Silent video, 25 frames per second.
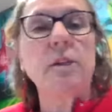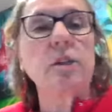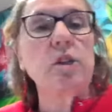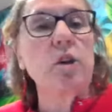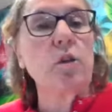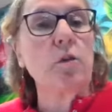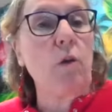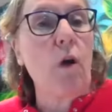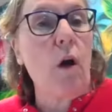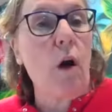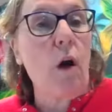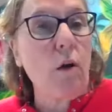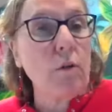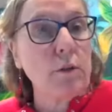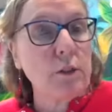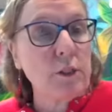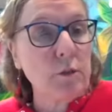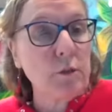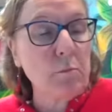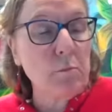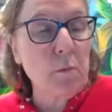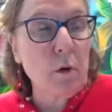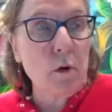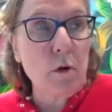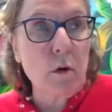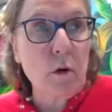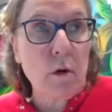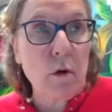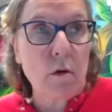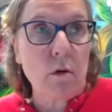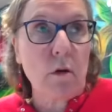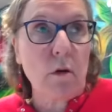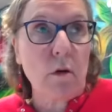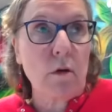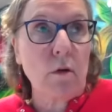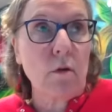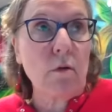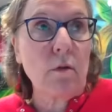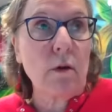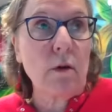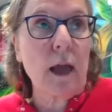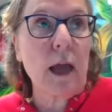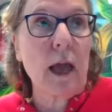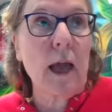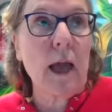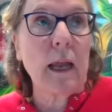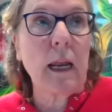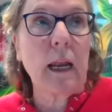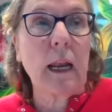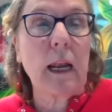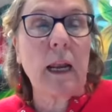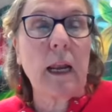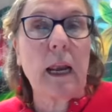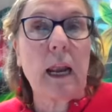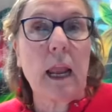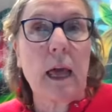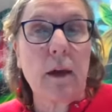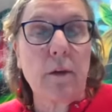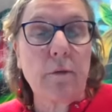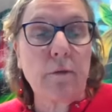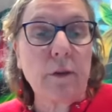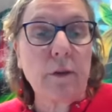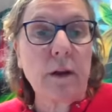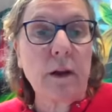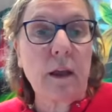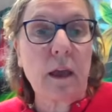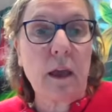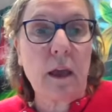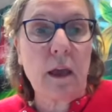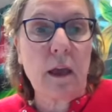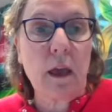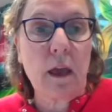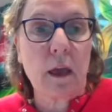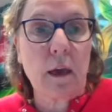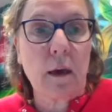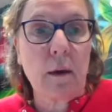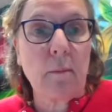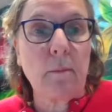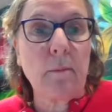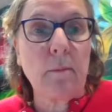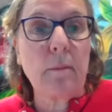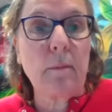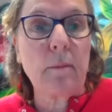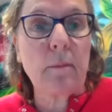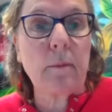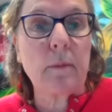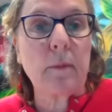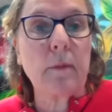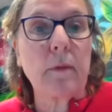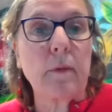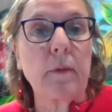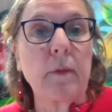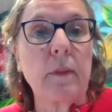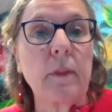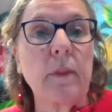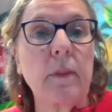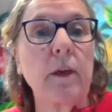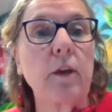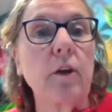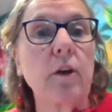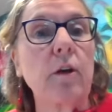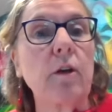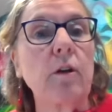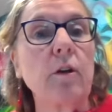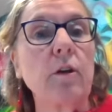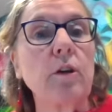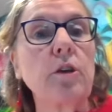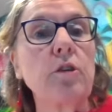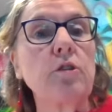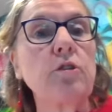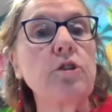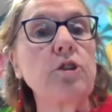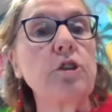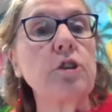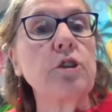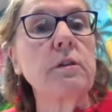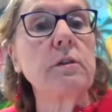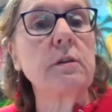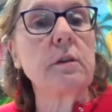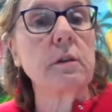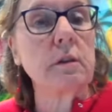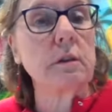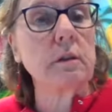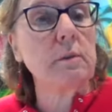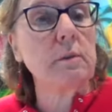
So tomorrow at 11 a.m., you should